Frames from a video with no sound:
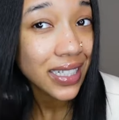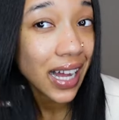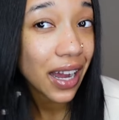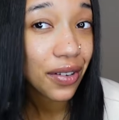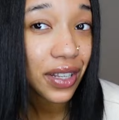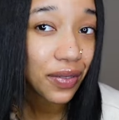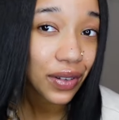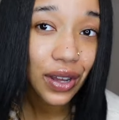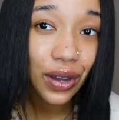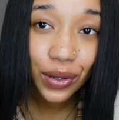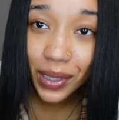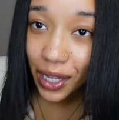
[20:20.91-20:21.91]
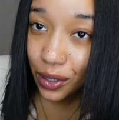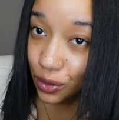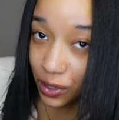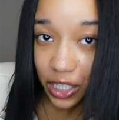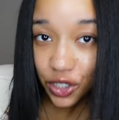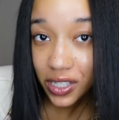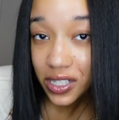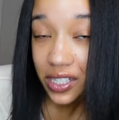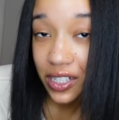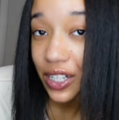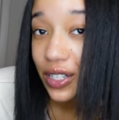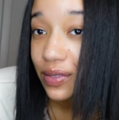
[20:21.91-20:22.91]
I don't even know like who I trust
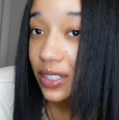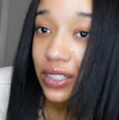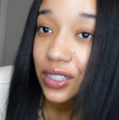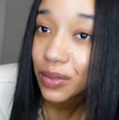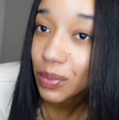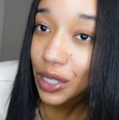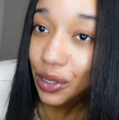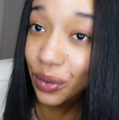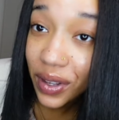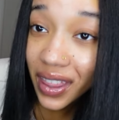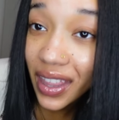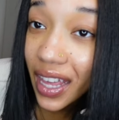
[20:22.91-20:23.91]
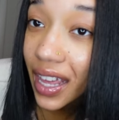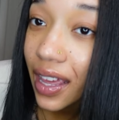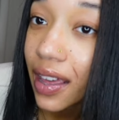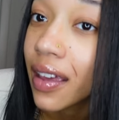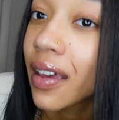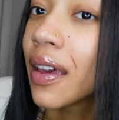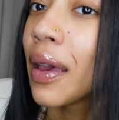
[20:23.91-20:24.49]
enough to be doing that.